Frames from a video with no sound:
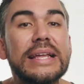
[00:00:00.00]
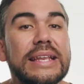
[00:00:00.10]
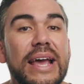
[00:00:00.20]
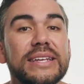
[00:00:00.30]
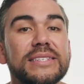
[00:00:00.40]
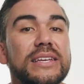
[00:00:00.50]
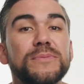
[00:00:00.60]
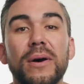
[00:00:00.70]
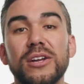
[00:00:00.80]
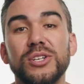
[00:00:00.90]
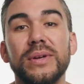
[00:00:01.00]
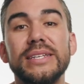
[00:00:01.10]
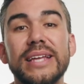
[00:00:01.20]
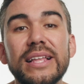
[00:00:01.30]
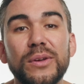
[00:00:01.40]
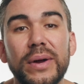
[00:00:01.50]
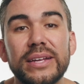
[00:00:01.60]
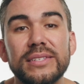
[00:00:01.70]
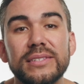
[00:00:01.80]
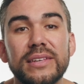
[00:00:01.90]
Next is monitoring daily
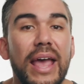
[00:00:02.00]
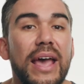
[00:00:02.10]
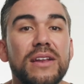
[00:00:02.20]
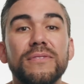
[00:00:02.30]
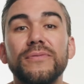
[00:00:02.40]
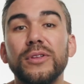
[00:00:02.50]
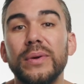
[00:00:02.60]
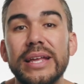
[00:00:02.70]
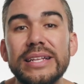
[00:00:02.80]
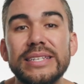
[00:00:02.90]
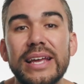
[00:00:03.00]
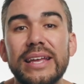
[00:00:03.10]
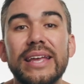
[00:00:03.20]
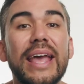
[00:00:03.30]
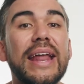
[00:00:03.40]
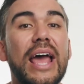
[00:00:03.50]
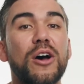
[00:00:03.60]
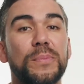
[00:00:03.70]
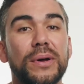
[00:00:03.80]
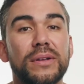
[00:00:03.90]
weights and fluid intake and
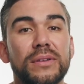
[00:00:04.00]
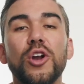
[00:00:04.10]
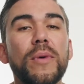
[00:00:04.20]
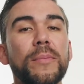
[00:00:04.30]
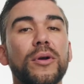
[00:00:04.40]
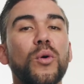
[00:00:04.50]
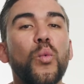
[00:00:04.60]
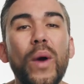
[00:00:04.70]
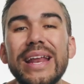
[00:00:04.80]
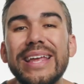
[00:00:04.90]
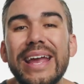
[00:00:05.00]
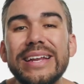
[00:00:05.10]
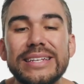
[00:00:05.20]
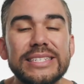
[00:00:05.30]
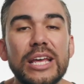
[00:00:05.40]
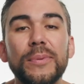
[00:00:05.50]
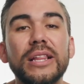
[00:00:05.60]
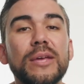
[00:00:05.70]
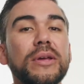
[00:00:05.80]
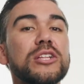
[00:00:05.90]
output. Remember, weight gain
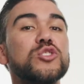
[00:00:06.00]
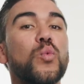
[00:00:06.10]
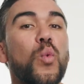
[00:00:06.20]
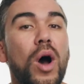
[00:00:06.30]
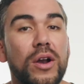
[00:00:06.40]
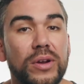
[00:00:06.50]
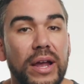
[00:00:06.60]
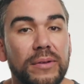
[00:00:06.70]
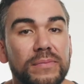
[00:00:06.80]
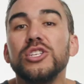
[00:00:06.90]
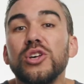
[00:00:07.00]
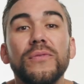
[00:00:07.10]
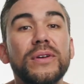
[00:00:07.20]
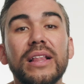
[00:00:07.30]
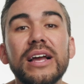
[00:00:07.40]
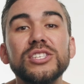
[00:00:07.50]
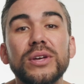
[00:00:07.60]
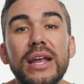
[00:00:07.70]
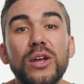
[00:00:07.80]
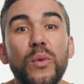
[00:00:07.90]
typically means water gain. So if clients are
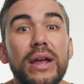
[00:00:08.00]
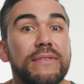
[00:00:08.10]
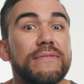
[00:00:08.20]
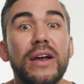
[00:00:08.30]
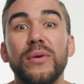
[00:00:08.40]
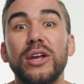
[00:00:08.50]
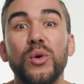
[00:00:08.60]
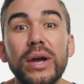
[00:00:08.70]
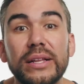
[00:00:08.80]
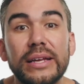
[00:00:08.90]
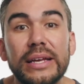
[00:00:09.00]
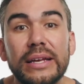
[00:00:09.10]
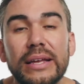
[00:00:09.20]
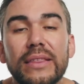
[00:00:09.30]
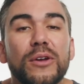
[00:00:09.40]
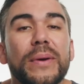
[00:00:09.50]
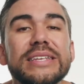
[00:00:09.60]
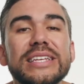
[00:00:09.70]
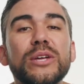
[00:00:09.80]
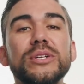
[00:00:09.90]
gaining weight very quickly, they're
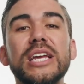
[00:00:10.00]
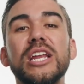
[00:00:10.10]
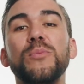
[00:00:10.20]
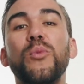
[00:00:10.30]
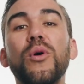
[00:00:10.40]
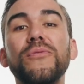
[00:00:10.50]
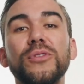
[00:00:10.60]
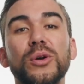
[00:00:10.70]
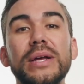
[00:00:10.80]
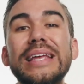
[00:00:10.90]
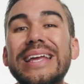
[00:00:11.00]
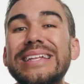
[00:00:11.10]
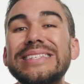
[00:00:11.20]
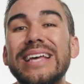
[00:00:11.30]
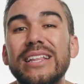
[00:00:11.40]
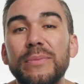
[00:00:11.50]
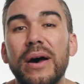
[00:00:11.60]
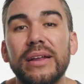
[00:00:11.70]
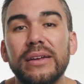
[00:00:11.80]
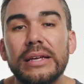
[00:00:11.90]
basically retaining more fluid inside the
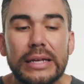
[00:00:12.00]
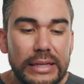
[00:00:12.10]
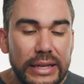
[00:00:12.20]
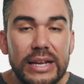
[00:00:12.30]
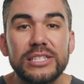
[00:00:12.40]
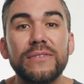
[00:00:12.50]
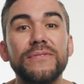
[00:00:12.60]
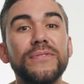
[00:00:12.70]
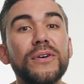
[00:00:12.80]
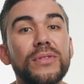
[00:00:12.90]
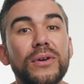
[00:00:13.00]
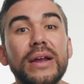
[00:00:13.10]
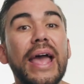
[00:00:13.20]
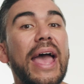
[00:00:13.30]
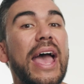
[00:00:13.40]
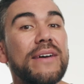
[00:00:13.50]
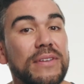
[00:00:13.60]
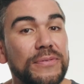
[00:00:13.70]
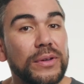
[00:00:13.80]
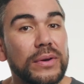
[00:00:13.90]
body, leading to further
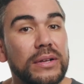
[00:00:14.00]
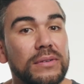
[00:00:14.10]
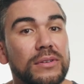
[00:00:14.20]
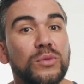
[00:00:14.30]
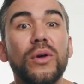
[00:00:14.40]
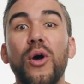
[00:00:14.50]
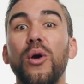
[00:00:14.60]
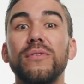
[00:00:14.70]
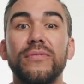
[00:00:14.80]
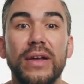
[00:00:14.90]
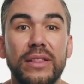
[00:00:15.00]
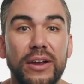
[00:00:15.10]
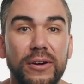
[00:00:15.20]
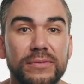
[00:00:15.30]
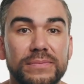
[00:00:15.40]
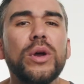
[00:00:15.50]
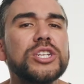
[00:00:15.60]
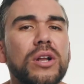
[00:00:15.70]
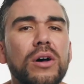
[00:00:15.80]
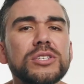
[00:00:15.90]
heavy fluid with heart failure. We
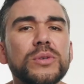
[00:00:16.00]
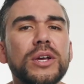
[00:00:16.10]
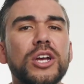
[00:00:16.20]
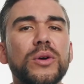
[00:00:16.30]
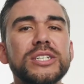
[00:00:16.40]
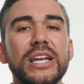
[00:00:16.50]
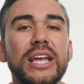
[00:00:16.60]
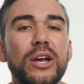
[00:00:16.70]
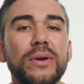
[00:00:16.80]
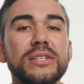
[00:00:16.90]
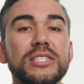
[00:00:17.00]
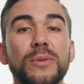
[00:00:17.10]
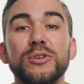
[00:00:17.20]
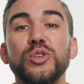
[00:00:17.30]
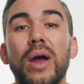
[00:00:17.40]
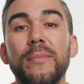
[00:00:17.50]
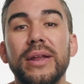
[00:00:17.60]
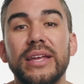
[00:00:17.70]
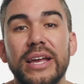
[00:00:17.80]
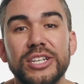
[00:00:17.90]
should also encourage adherence to prescribed
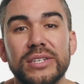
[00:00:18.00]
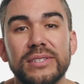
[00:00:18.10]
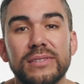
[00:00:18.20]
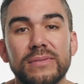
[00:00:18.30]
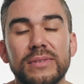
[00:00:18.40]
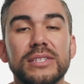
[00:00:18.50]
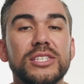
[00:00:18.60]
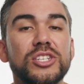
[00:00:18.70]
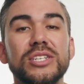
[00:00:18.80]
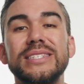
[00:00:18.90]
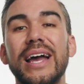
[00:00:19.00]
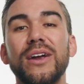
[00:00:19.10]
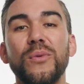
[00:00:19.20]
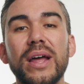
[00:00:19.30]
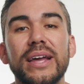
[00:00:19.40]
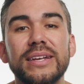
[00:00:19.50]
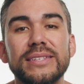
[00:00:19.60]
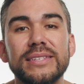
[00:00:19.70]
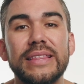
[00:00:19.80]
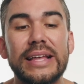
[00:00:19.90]
medications, such as
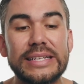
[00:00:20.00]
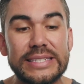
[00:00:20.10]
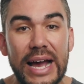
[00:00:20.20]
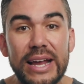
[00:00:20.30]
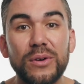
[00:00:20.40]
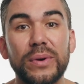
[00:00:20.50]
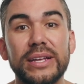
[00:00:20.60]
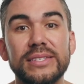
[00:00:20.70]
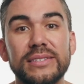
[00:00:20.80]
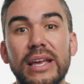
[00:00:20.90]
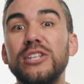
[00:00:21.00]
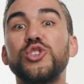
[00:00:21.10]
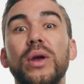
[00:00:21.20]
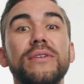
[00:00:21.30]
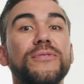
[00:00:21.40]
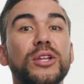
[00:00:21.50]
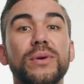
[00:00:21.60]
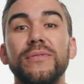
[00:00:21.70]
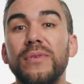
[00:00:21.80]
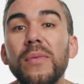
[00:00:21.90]
diuretics that diurese and drain
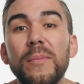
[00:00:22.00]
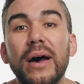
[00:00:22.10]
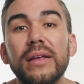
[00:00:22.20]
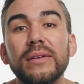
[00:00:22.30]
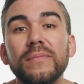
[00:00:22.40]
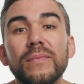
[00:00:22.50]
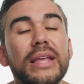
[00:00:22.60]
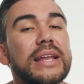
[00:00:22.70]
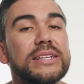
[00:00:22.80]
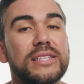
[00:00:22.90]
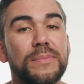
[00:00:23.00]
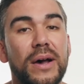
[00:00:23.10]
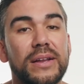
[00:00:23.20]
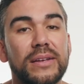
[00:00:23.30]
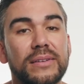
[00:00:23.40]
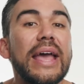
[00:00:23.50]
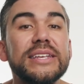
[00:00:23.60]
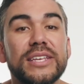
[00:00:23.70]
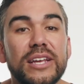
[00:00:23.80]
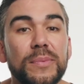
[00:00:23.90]
fluid from the body and into the body.
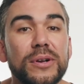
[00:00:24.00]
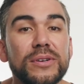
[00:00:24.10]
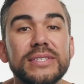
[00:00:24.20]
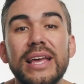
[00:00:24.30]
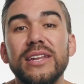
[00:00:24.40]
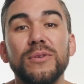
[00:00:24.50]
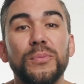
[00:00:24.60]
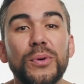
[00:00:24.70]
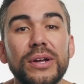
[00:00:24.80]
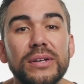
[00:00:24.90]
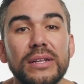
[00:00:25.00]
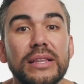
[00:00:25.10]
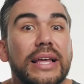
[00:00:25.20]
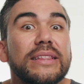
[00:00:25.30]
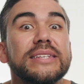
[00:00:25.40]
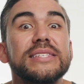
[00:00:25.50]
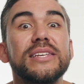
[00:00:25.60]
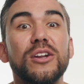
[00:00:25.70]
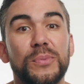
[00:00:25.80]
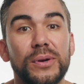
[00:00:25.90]
ACE inhibitors that end in pril, like
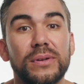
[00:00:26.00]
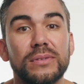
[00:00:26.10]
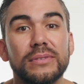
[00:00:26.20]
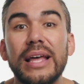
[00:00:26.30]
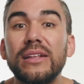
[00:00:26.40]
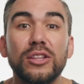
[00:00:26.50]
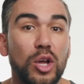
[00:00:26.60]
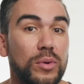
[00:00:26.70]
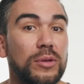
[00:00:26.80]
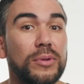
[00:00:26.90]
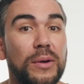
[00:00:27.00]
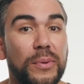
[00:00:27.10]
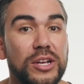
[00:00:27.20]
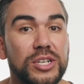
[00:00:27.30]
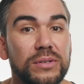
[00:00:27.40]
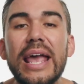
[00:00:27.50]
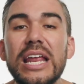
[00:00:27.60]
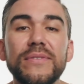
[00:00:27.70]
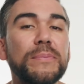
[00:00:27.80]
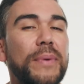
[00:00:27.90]
lisinopril, that lower the blood pressure, and
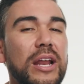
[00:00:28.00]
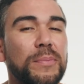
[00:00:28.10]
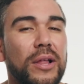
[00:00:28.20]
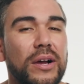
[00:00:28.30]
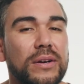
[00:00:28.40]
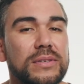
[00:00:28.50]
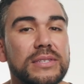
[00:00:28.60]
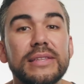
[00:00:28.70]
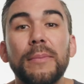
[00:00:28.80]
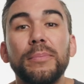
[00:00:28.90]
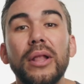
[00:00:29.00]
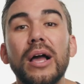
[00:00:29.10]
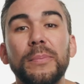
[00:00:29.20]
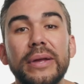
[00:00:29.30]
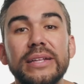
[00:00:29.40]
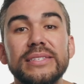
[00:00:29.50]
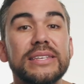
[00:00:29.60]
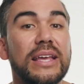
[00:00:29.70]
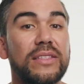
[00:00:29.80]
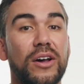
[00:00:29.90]
even beta blockers that block beats
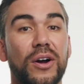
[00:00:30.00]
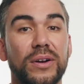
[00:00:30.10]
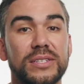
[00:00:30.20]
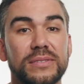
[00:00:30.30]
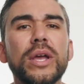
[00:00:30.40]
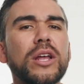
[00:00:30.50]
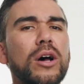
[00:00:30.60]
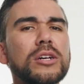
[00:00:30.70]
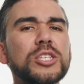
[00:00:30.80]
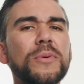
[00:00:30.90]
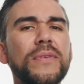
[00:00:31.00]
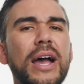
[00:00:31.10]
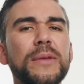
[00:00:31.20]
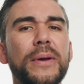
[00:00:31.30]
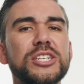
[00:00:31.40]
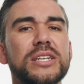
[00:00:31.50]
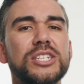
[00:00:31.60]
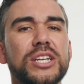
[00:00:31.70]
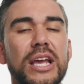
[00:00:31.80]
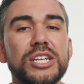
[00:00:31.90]
in the heart. We can also provide patient
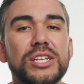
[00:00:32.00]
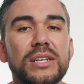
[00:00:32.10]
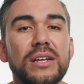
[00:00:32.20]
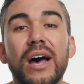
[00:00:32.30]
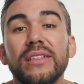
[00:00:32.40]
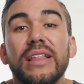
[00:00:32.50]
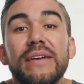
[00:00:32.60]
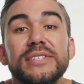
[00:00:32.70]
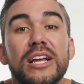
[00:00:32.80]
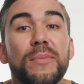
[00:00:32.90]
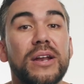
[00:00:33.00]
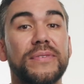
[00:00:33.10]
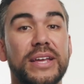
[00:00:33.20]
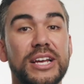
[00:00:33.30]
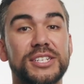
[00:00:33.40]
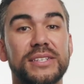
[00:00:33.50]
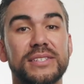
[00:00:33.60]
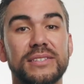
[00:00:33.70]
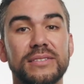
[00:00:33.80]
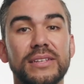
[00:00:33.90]
education on lifestyle
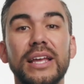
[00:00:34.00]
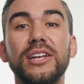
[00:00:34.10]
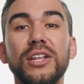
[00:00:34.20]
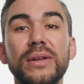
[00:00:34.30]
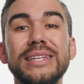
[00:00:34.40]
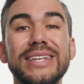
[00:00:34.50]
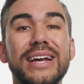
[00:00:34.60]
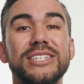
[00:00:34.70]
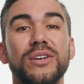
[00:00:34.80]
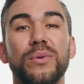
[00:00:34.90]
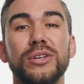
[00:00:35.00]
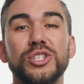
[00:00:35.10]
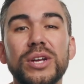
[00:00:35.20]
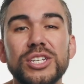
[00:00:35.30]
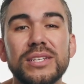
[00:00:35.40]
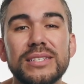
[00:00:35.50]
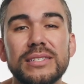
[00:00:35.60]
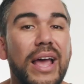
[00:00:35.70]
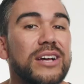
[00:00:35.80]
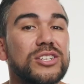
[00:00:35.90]
modifications, including dietary
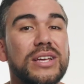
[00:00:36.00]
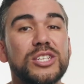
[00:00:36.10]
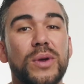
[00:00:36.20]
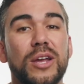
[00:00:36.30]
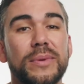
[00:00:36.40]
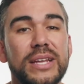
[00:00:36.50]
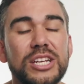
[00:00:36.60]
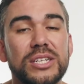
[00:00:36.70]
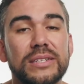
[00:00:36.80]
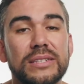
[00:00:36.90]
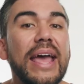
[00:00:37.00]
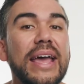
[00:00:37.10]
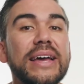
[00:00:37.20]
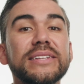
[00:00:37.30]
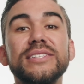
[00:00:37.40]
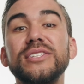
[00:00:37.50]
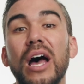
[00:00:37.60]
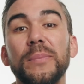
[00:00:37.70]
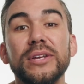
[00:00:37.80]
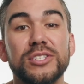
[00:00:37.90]
restrictions, exercise recommendation, and
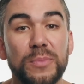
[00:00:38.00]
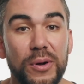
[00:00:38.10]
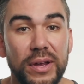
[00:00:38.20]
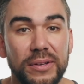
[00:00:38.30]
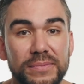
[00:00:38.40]
stopping smoking.